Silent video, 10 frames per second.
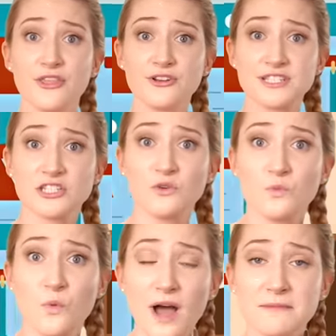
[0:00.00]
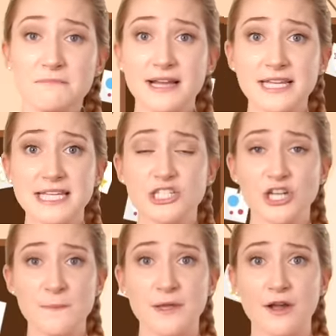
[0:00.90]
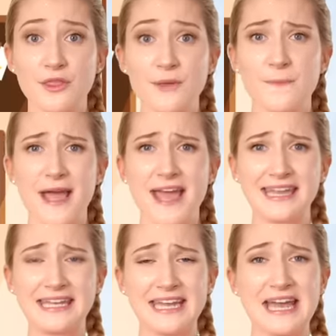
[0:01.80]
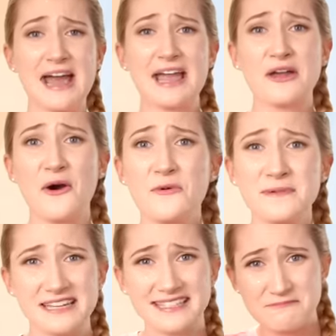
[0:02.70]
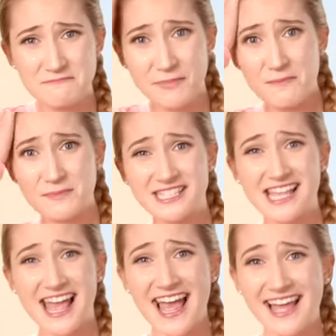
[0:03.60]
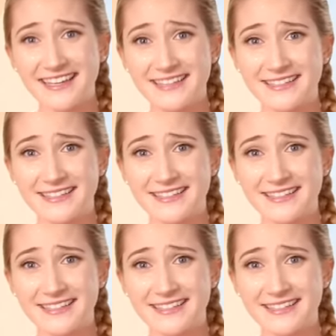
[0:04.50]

there's still one monkey jumping on the bed. I hope he doesn't bump his head.